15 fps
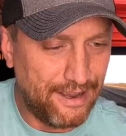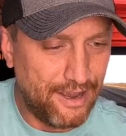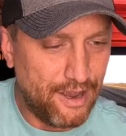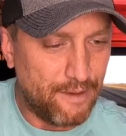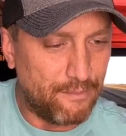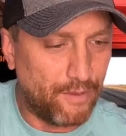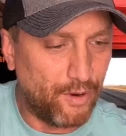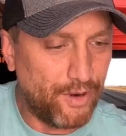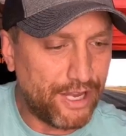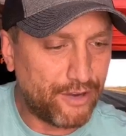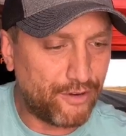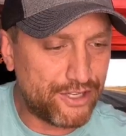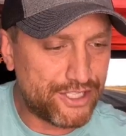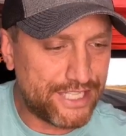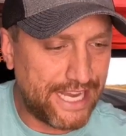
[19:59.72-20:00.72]
Murray
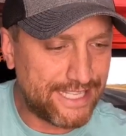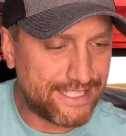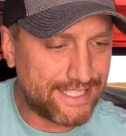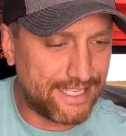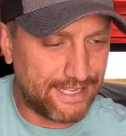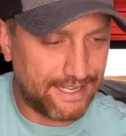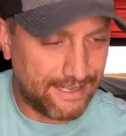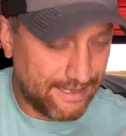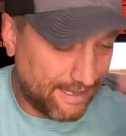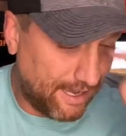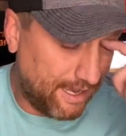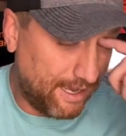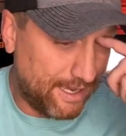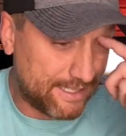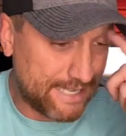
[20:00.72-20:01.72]
Christiansen
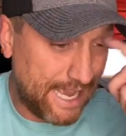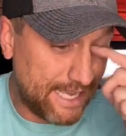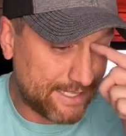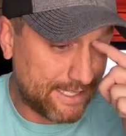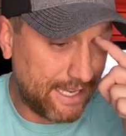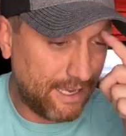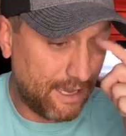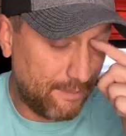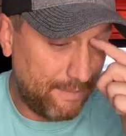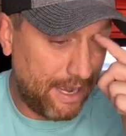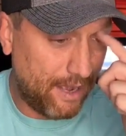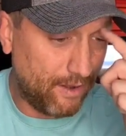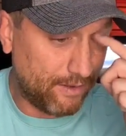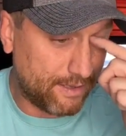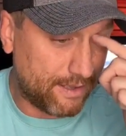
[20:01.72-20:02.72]
is asking
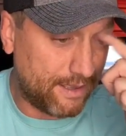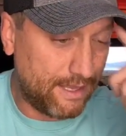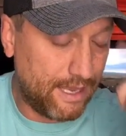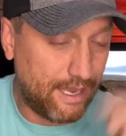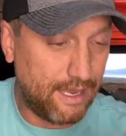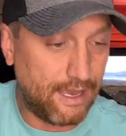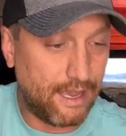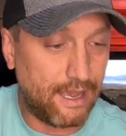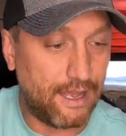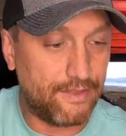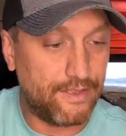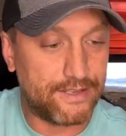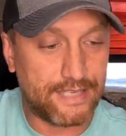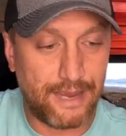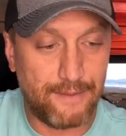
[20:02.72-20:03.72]
about
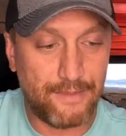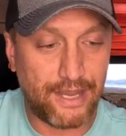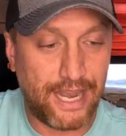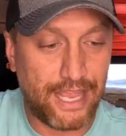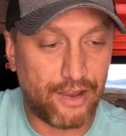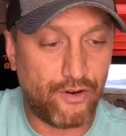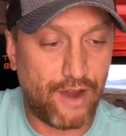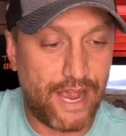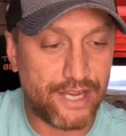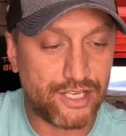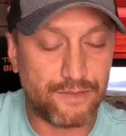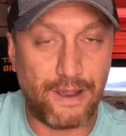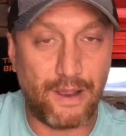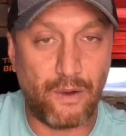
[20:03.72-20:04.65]
the time that I crashed my